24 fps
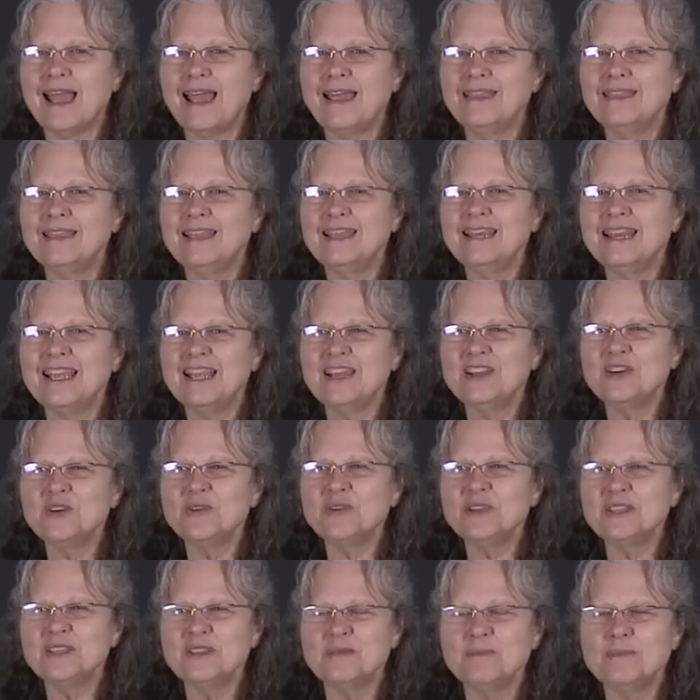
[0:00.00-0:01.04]
And then
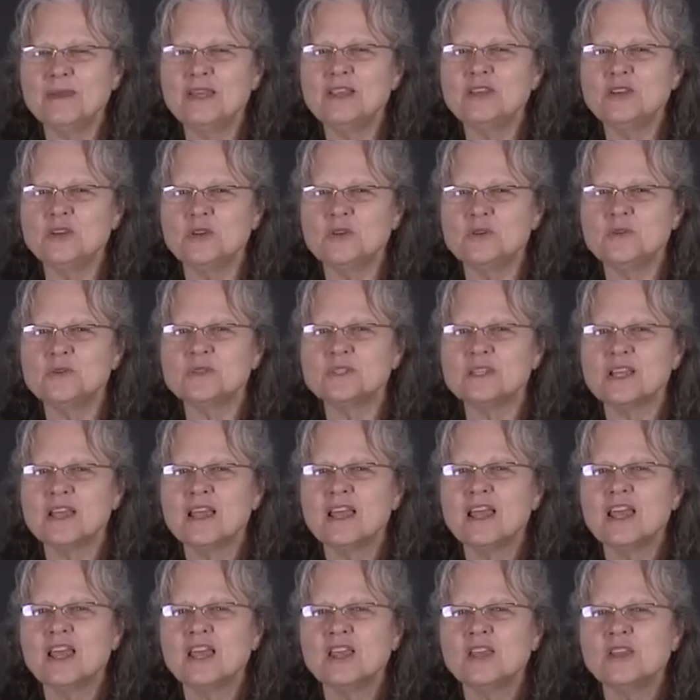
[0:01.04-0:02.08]
entering the menus,
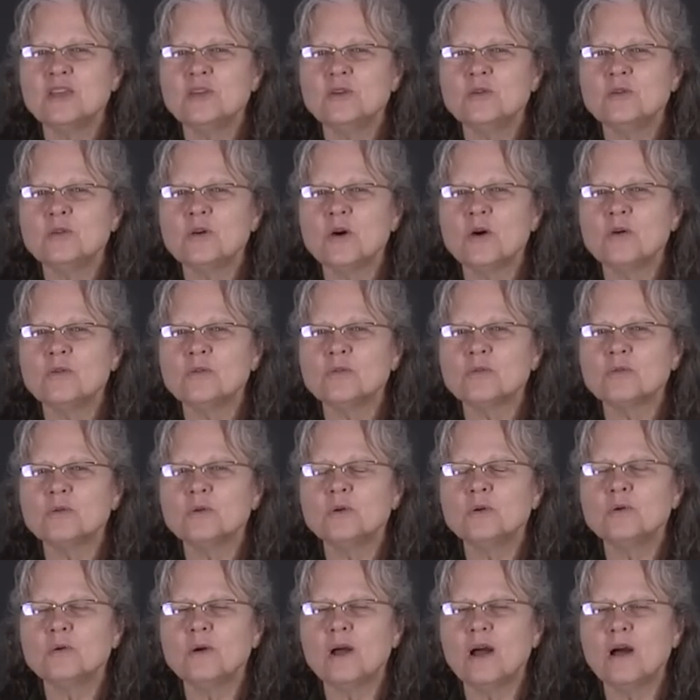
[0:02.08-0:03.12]
you go
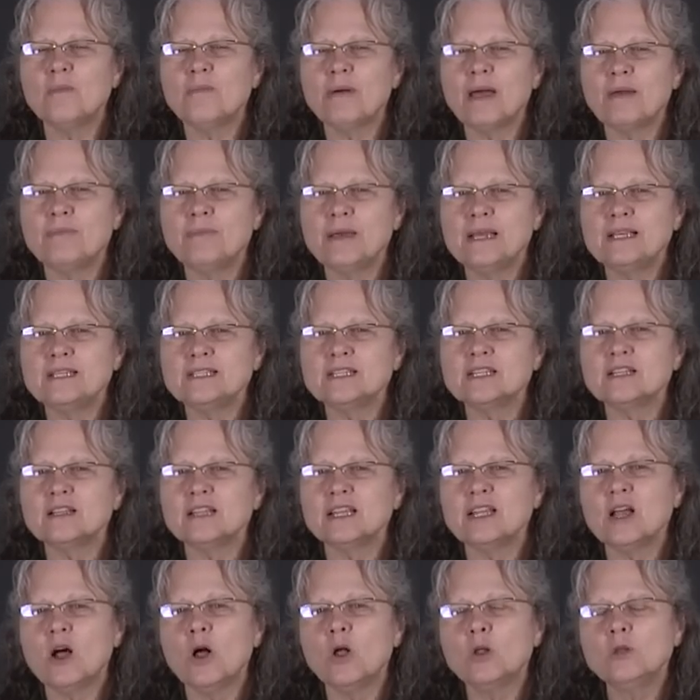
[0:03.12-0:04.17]
through by
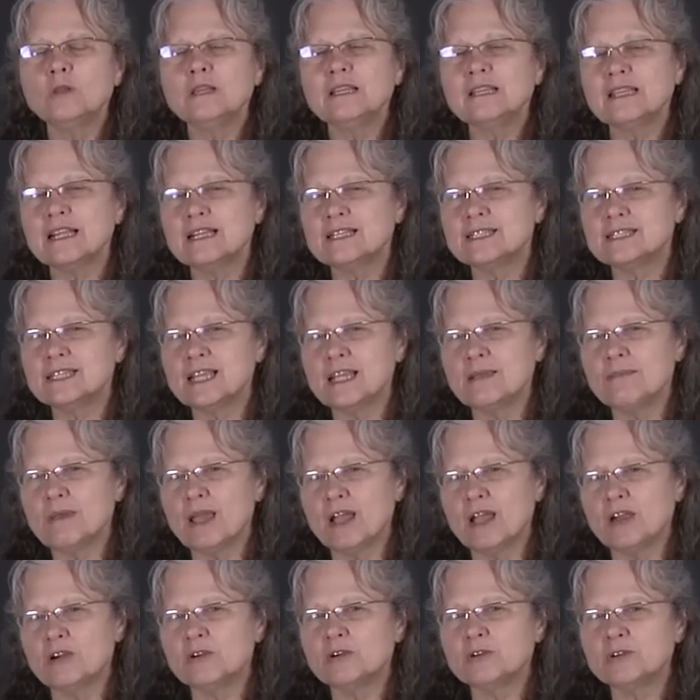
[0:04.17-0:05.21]
basically holding that
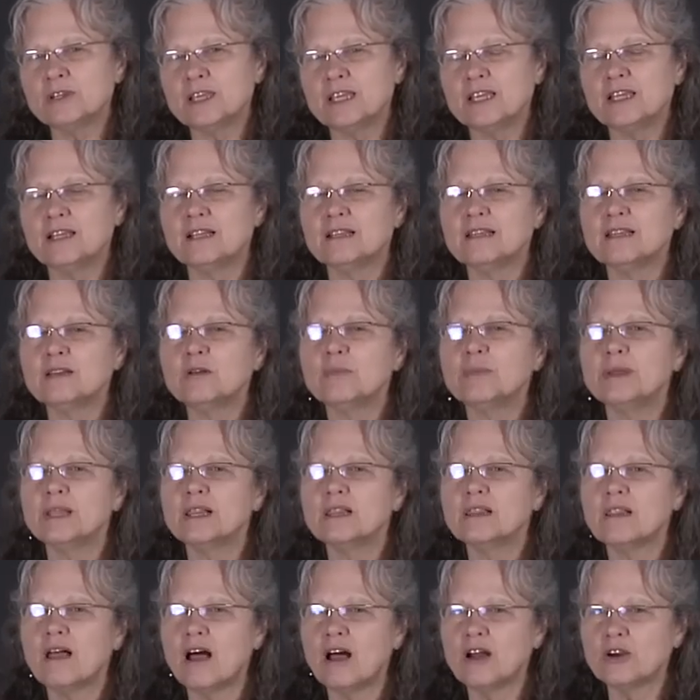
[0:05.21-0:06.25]
same arrow key a little bit
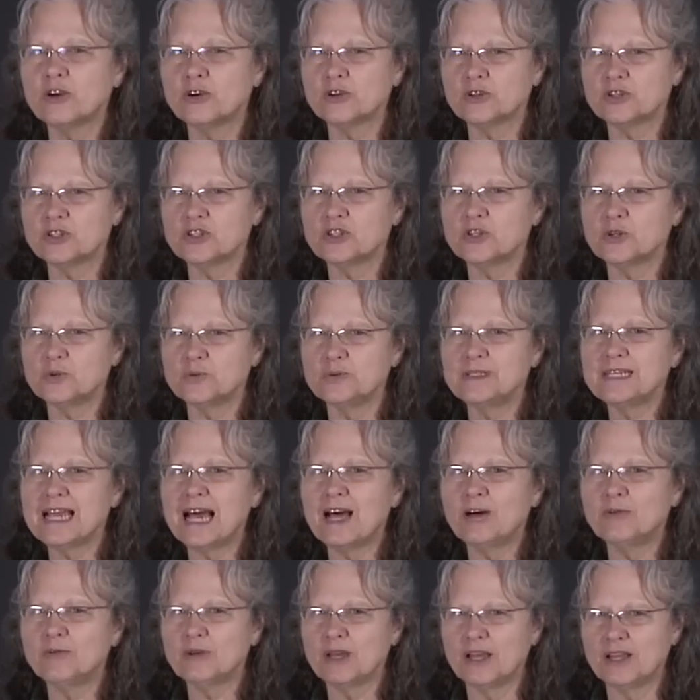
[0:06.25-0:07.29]
longer to go
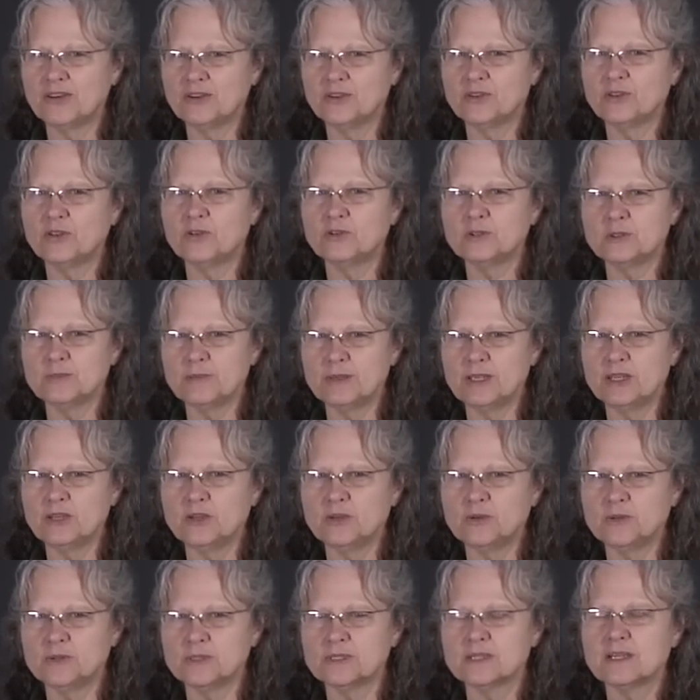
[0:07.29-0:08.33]
down under those
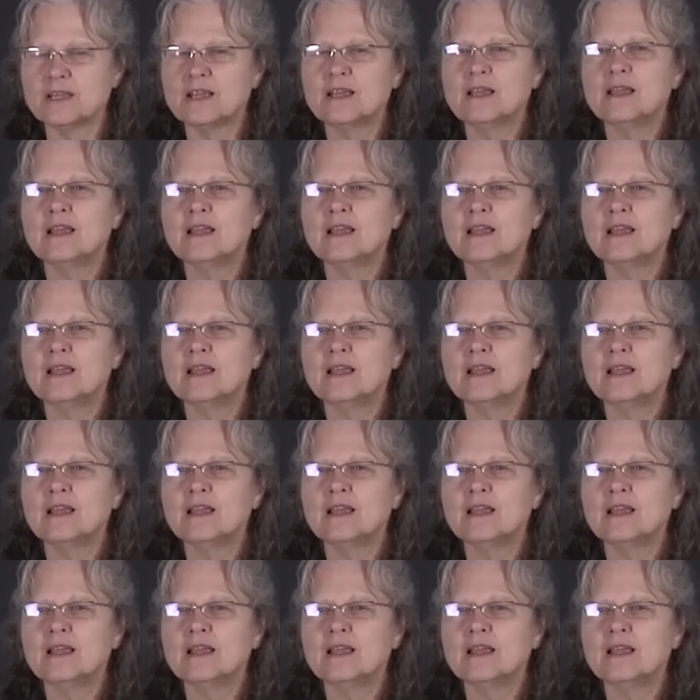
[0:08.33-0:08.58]
menus.